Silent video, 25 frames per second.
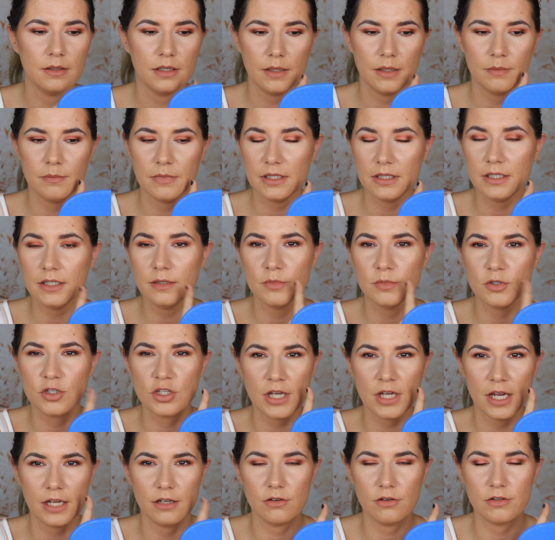I'm a little bit
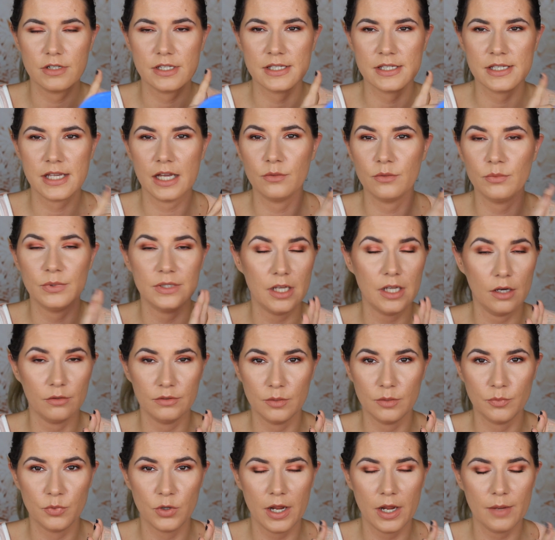shiny on this side without
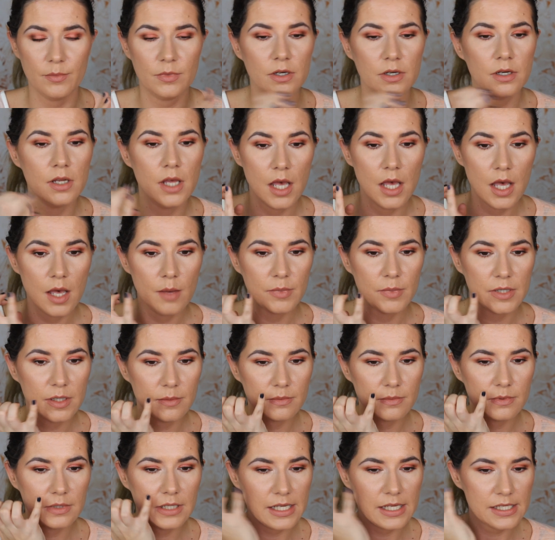the primer but
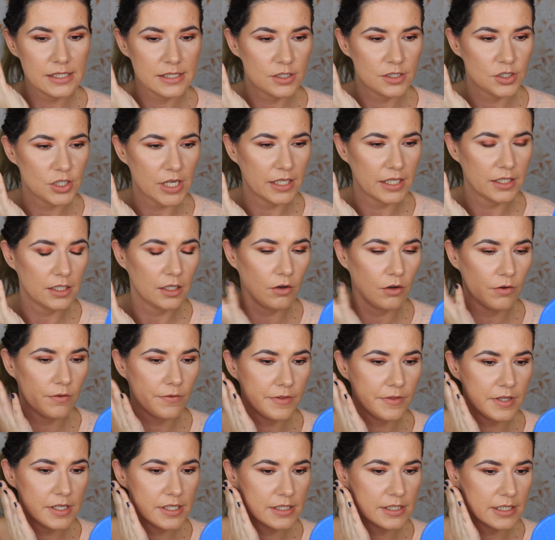I'm less shiny
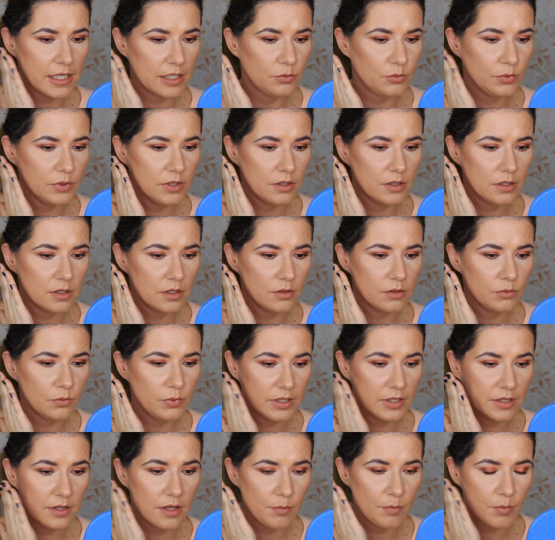on this side with the
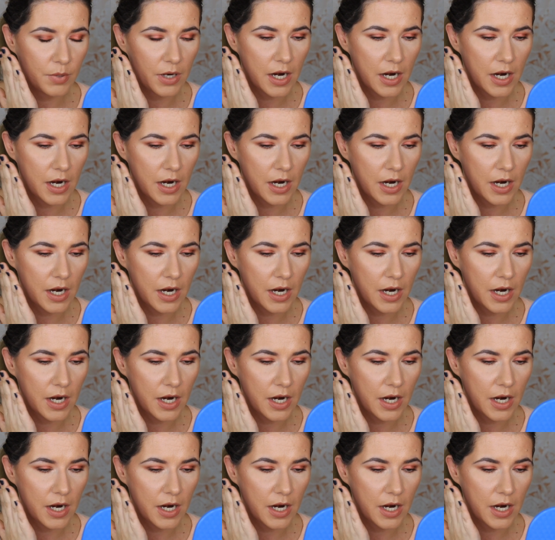with the